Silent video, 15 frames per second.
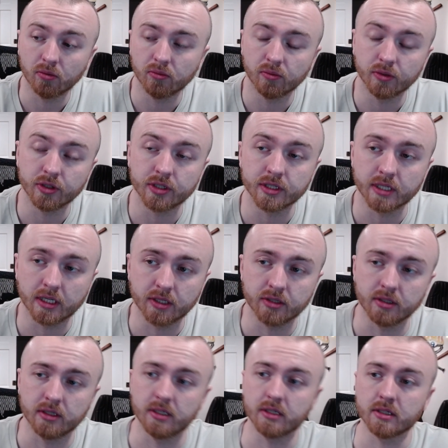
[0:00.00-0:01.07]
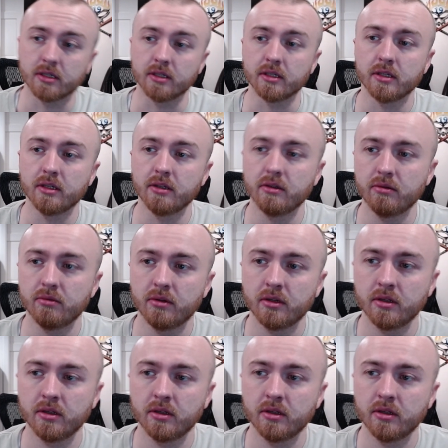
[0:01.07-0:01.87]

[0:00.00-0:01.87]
which is actually discontinued.